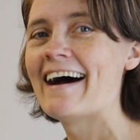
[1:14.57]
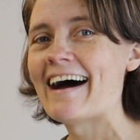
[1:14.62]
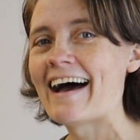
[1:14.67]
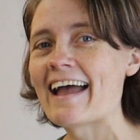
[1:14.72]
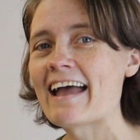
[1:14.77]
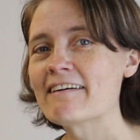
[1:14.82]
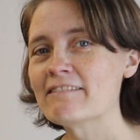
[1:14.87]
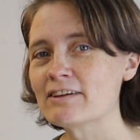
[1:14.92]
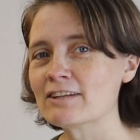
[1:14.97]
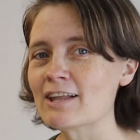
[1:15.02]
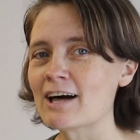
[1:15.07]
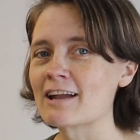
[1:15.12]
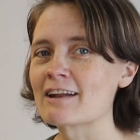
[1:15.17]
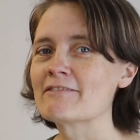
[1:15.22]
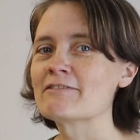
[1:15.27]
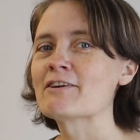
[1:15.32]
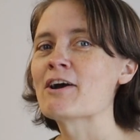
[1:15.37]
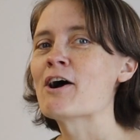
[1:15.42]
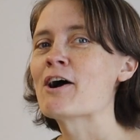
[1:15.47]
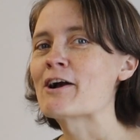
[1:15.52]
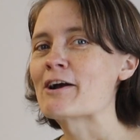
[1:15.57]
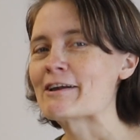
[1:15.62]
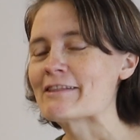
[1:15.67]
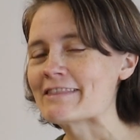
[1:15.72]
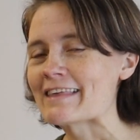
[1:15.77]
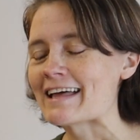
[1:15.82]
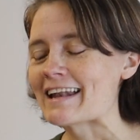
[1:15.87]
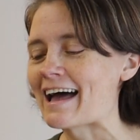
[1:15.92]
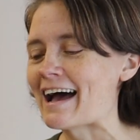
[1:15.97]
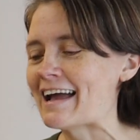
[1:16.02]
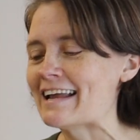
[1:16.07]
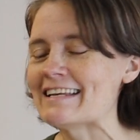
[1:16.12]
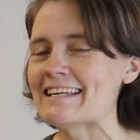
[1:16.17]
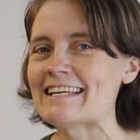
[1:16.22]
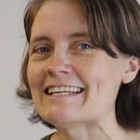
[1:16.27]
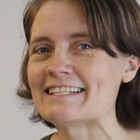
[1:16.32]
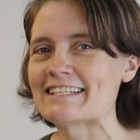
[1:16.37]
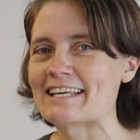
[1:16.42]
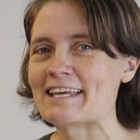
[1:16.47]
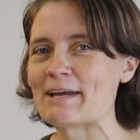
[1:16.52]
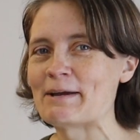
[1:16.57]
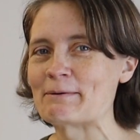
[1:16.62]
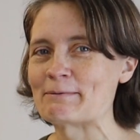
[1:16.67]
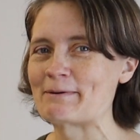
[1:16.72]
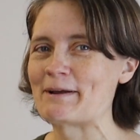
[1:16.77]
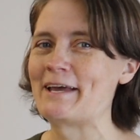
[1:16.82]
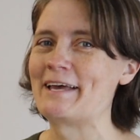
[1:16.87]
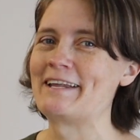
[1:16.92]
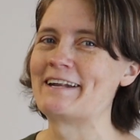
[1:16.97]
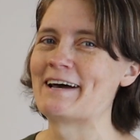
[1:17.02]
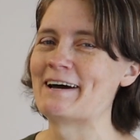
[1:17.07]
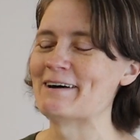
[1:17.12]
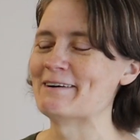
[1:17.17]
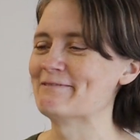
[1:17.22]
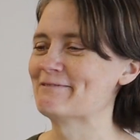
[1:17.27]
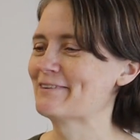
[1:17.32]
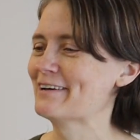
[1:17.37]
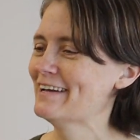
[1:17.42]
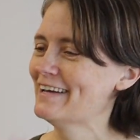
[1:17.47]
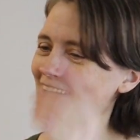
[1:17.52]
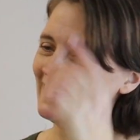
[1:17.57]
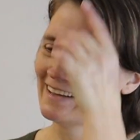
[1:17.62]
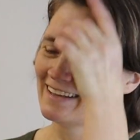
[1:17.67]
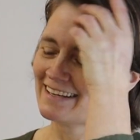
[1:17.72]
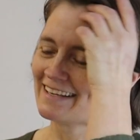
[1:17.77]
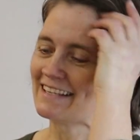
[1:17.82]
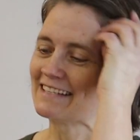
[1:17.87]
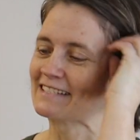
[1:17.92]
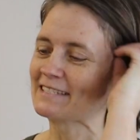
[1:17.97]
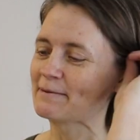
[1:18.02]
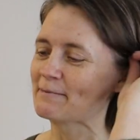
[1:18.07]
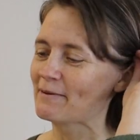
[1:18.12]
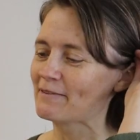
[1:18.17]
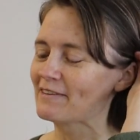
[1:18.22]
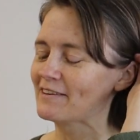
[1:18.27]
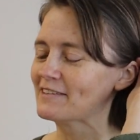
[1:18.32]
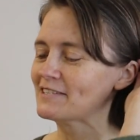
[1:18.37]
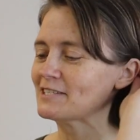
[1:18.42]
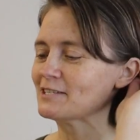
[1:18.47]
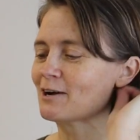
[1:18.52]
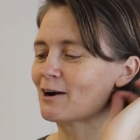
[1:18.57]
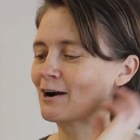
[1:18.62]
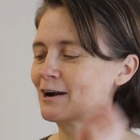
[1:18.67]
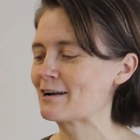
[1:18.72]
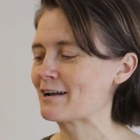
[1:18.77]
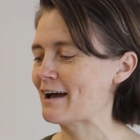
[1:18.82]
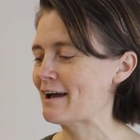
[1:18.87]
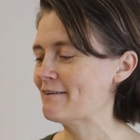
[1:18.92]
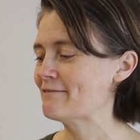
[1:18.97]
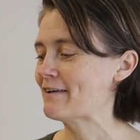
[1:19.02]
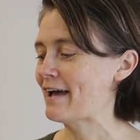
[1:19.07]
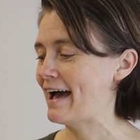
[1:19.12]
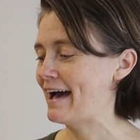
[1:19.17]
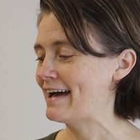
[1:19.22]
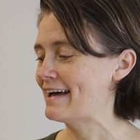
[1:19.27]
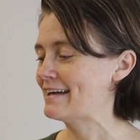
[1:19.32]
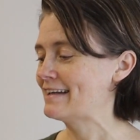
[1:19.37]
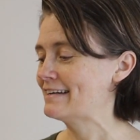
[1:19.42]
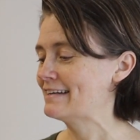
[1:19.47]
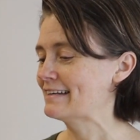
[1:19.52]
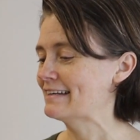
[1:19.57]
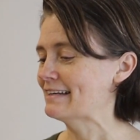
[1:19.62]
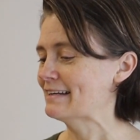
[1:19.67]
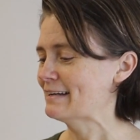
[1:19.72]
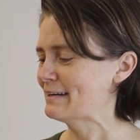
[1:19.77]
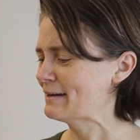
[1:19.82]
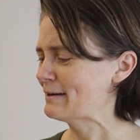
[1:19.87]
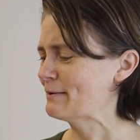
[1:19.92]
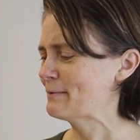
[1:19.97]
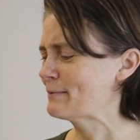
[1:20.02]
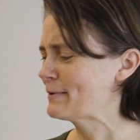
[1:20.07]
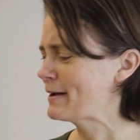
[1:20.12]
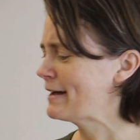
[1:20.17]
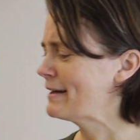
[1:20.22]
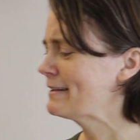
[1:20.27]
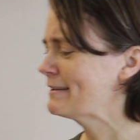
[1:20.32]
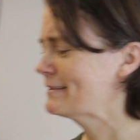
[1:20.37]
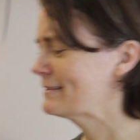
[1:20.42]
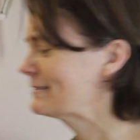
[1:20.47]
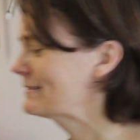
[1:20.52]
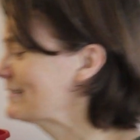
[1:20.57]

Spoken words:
I have a lot of yarn that I need to get rid of. And some of this yarn I've had, well,